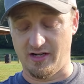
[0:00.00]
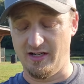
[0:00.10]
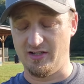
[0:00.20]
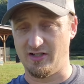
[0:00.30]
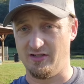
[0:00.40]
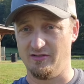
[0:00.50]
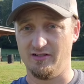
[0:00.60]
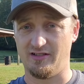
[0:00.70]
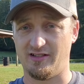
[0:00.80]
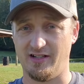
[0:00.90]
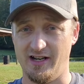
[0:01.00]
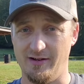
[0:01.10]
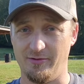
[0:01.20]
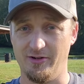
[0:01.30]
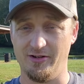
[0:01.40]
I used to do this in a
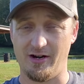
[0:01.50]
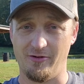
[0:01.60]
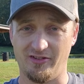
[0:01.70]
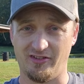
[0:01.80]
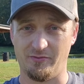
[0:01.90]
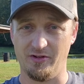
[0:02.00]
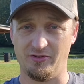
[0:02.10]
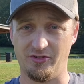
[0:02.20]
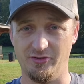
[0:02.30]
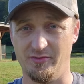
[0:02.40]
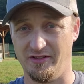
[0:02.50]
neighborhood I wasn't supposed to,